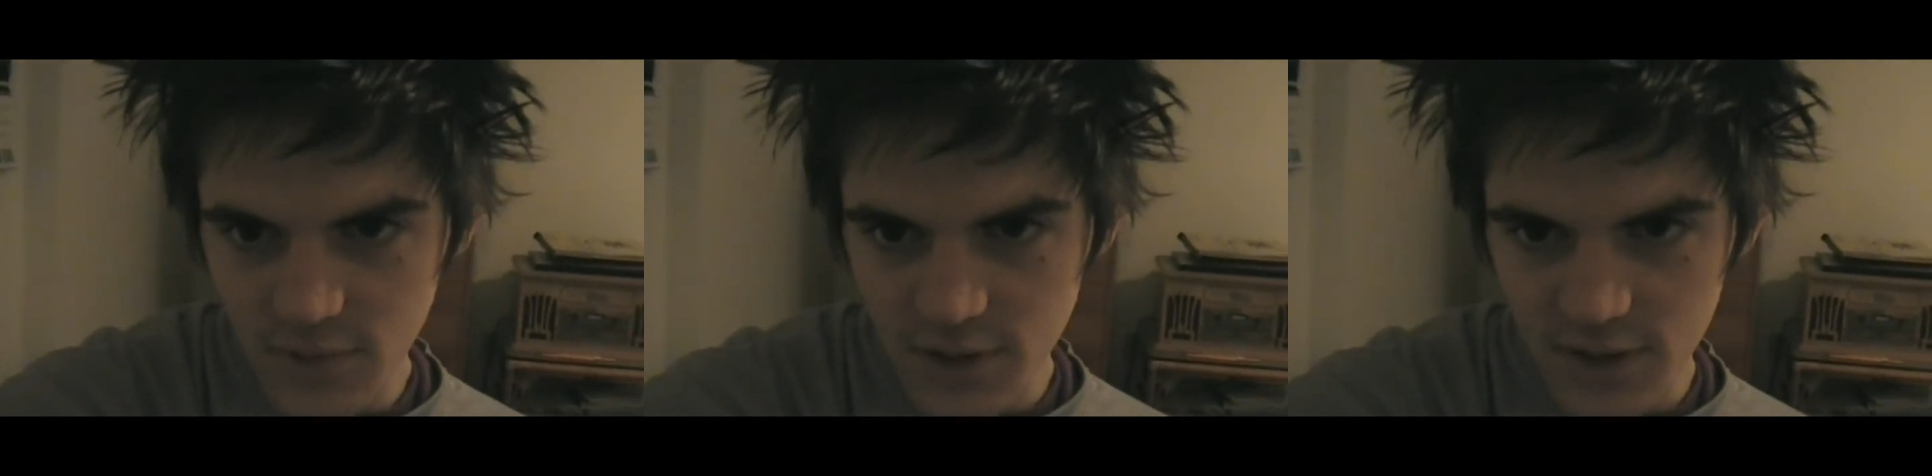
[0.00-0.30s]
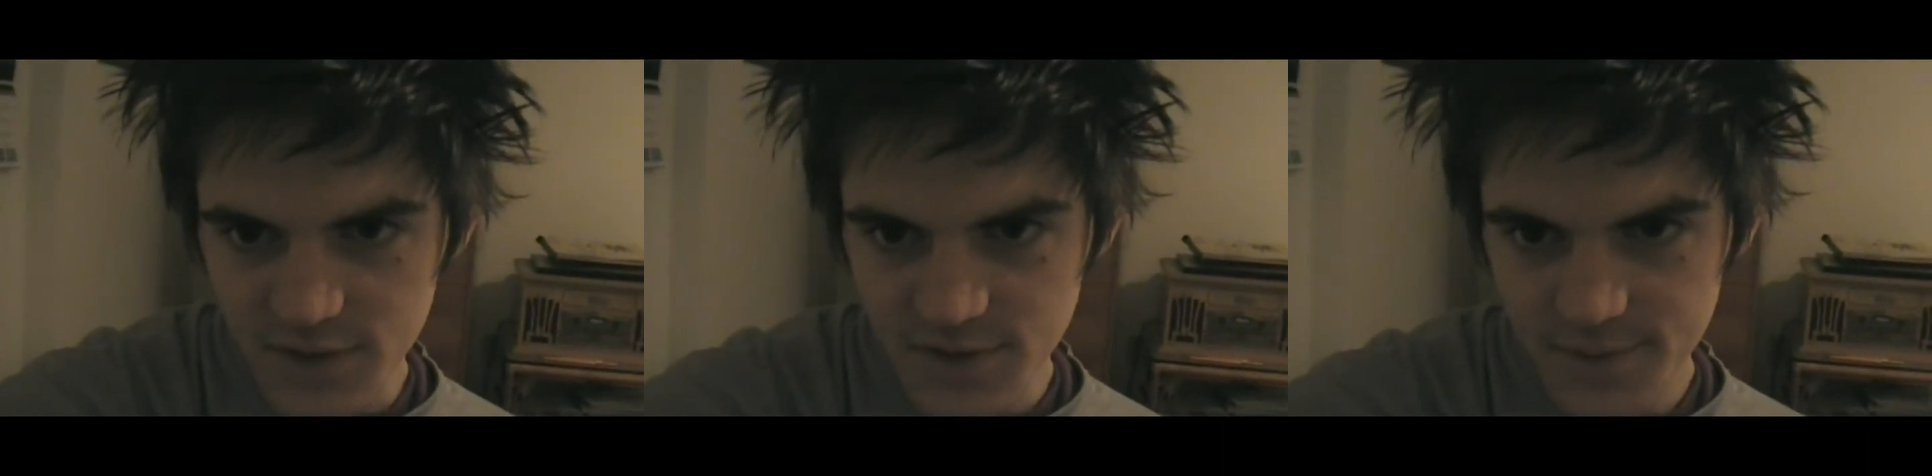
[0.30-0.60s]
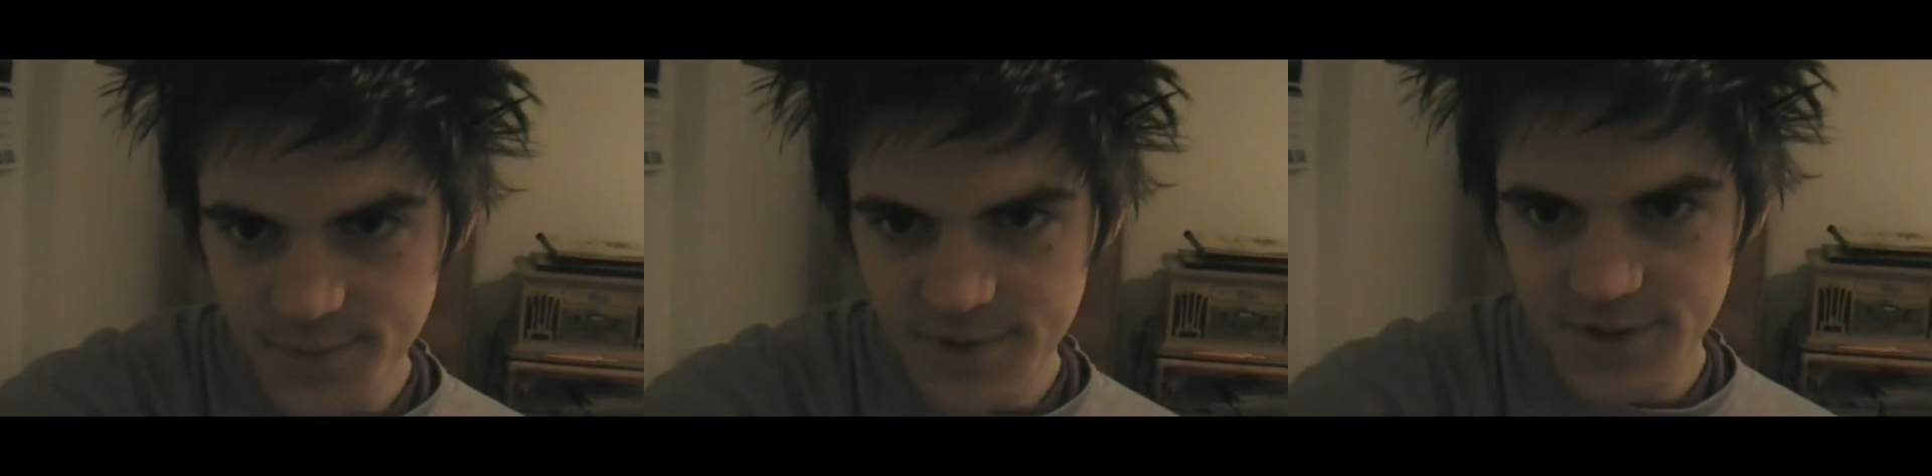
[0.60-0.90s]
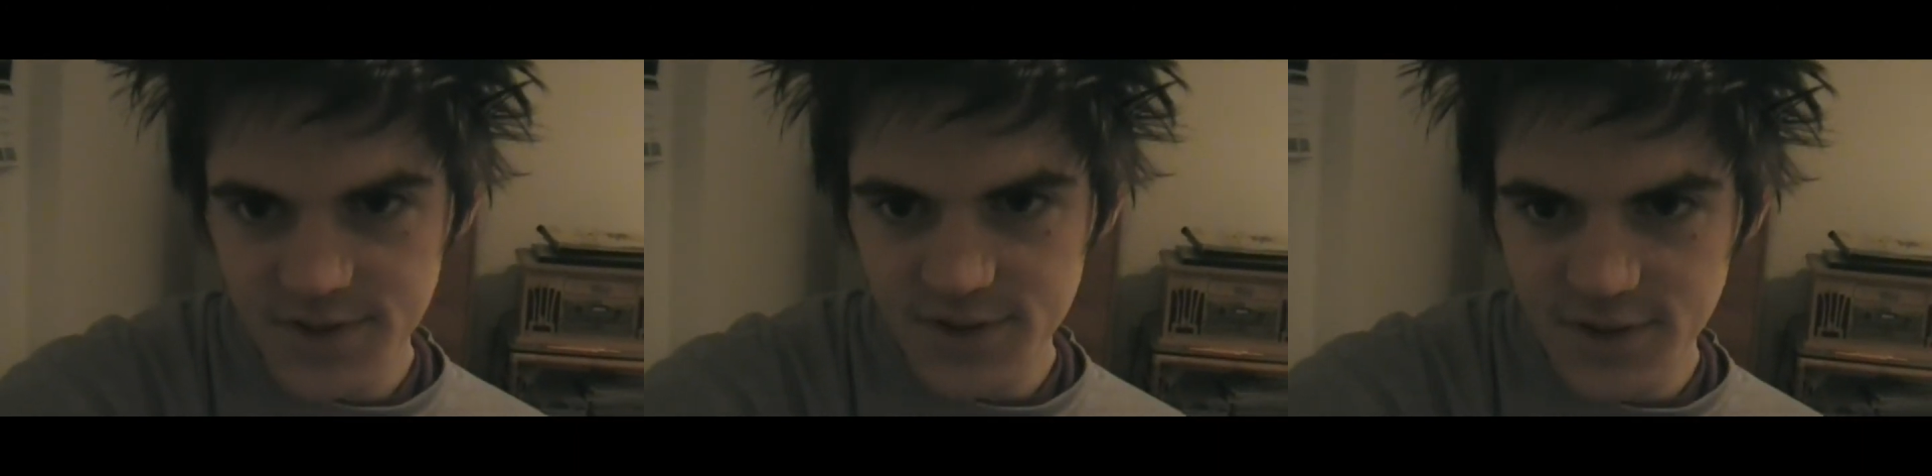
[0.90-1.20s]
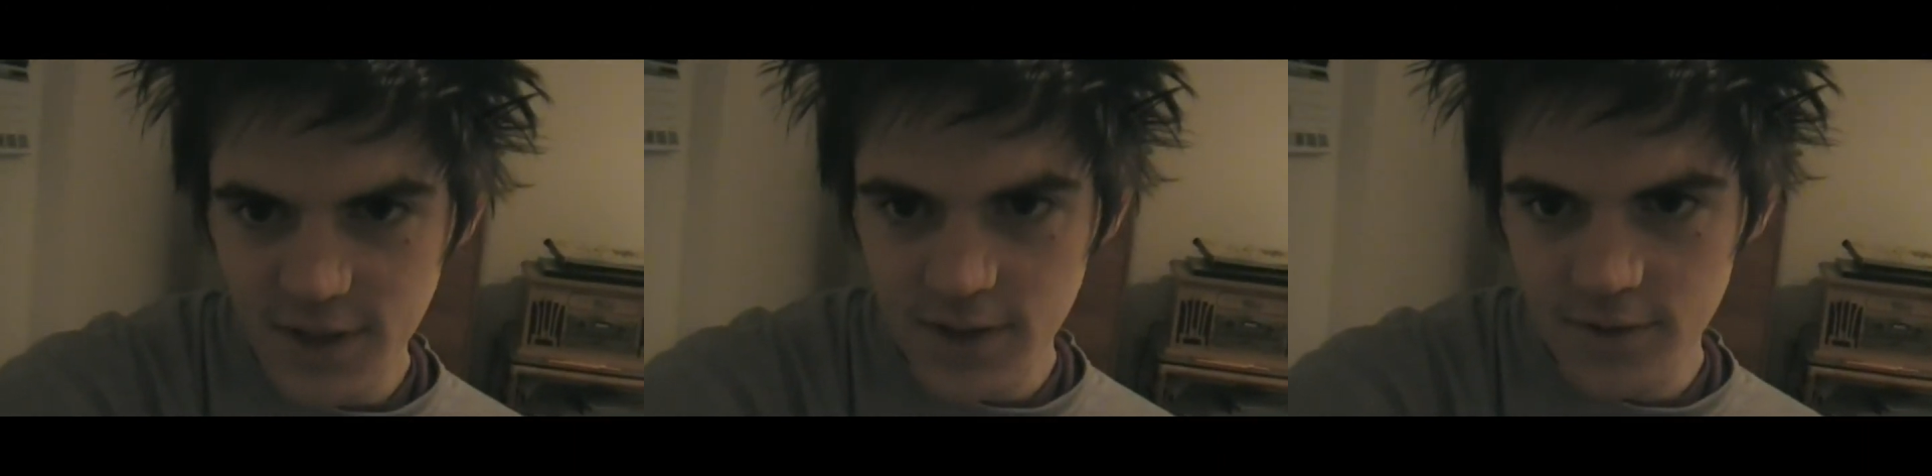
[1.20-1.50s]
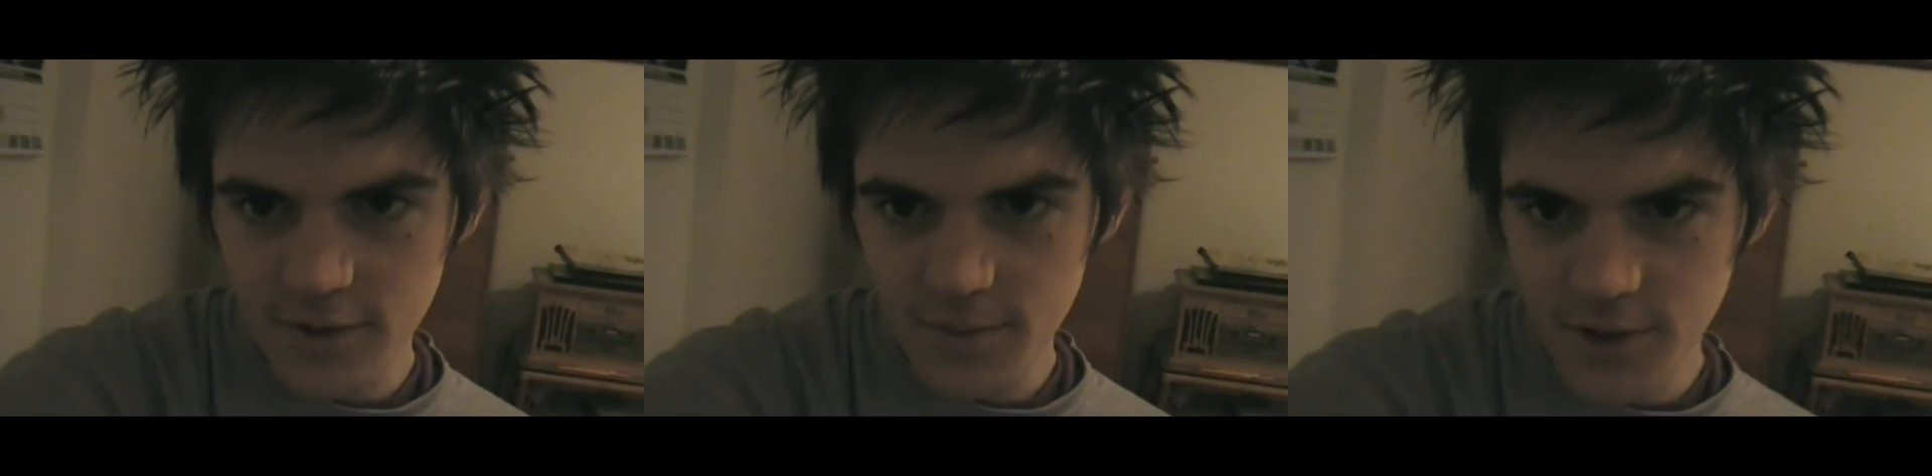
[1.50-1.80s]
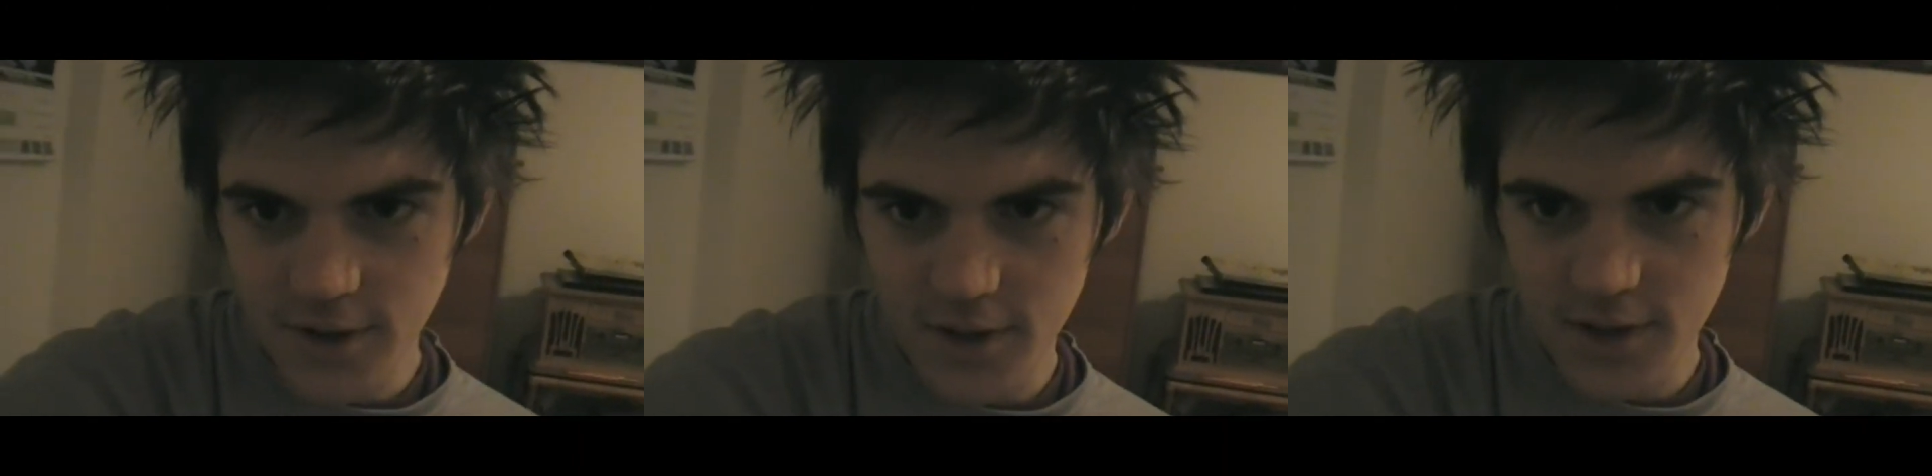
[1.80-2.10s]
I guess, standard
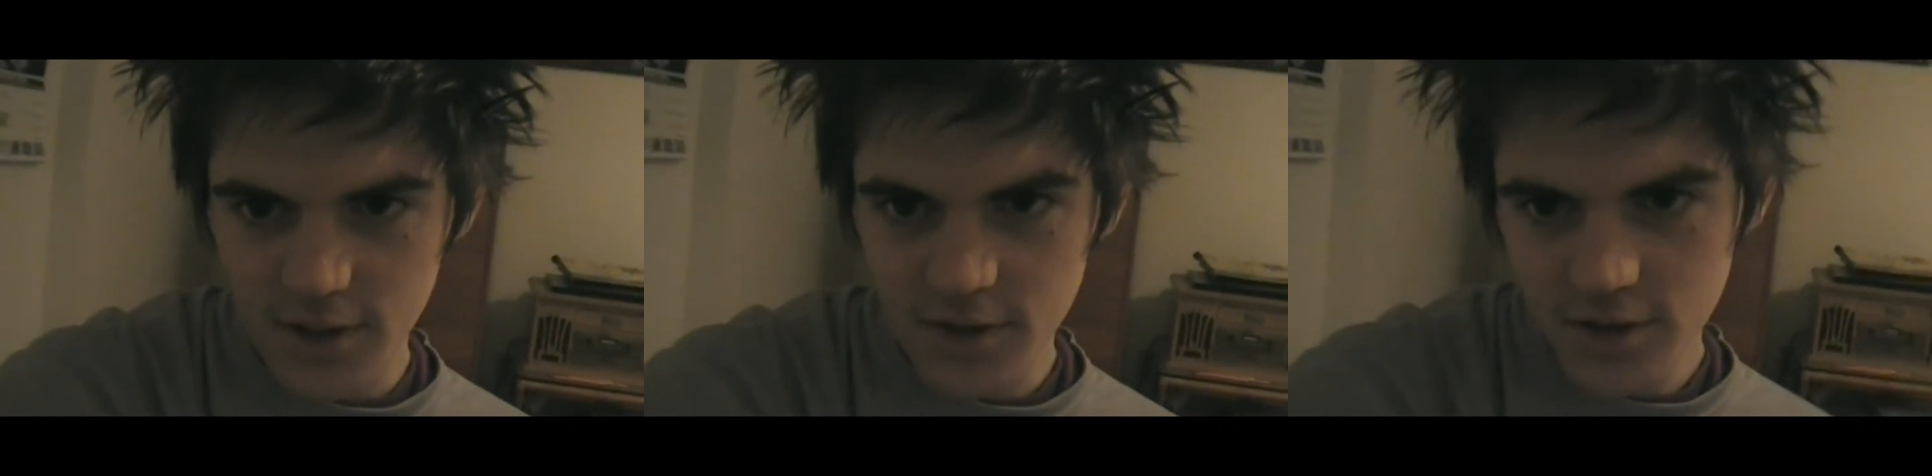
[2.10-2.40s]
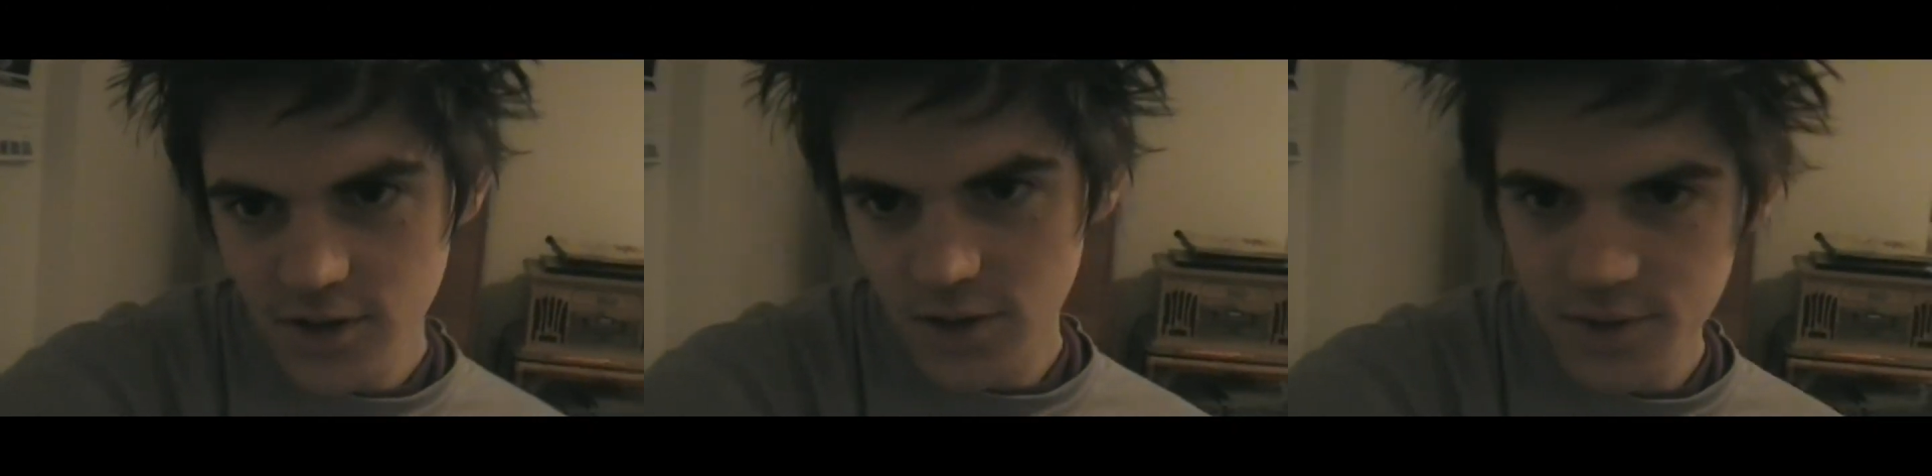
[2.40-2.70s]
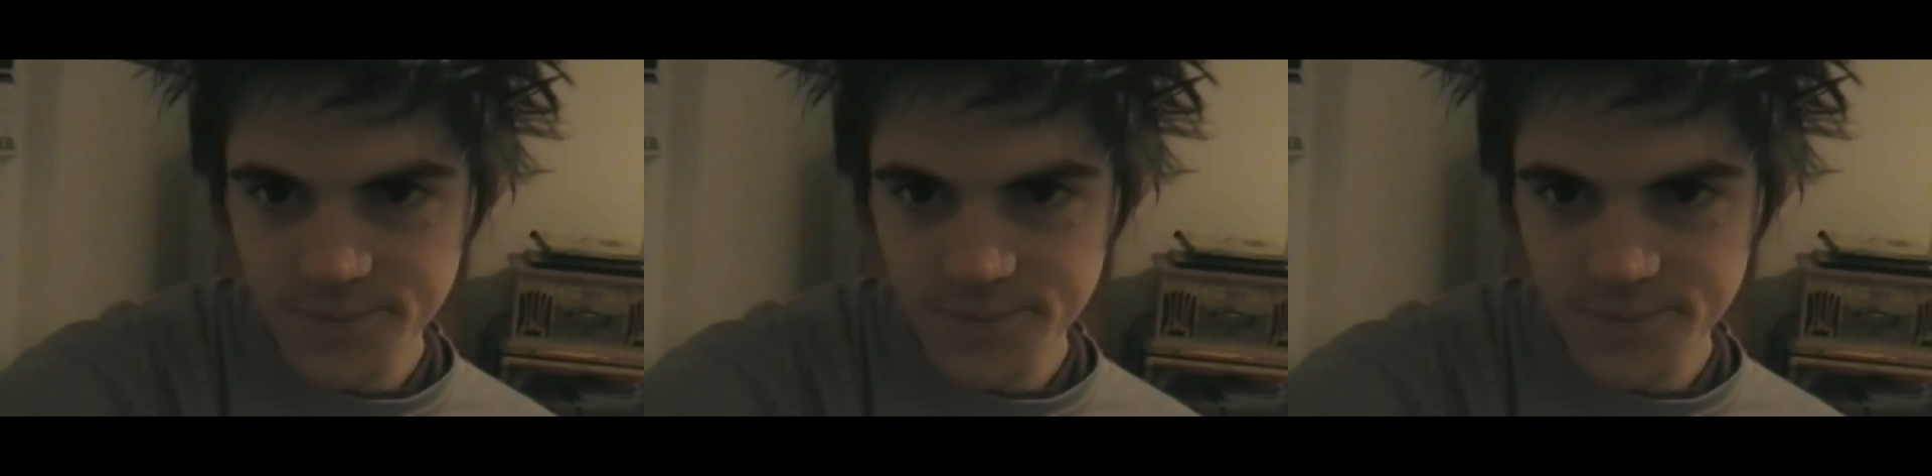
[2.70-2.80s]
American English.